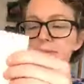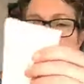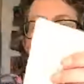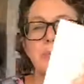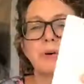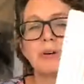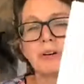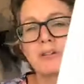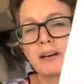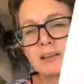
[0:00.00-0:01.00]
bit more
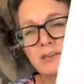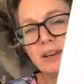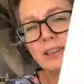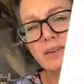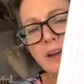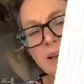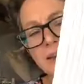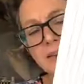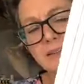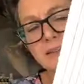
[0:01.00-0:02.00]
of Gran's red thread.
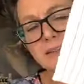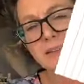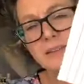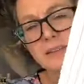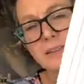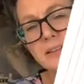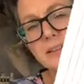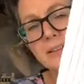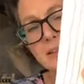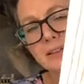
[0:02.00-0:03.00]

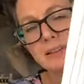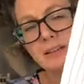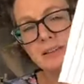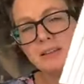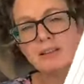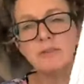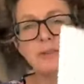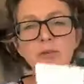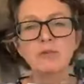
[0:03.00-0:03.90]
These things feel